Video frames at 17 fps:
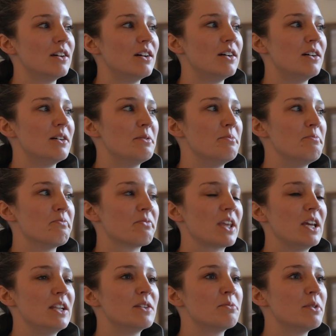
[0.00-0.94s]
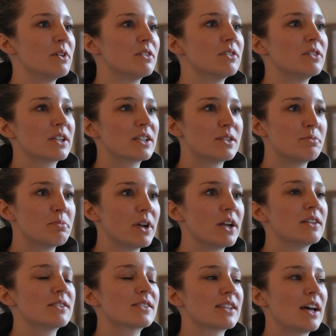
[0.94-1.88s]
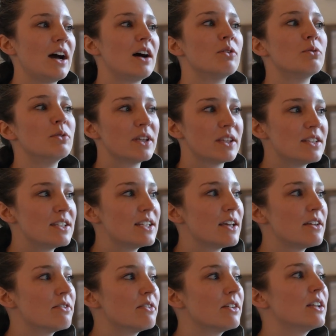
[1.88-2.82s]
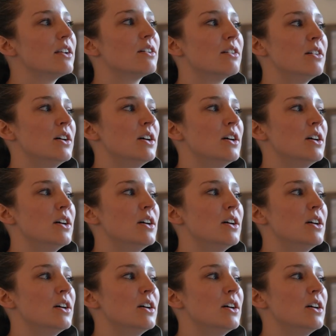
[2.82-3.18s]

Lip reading: And to be able to experience that with David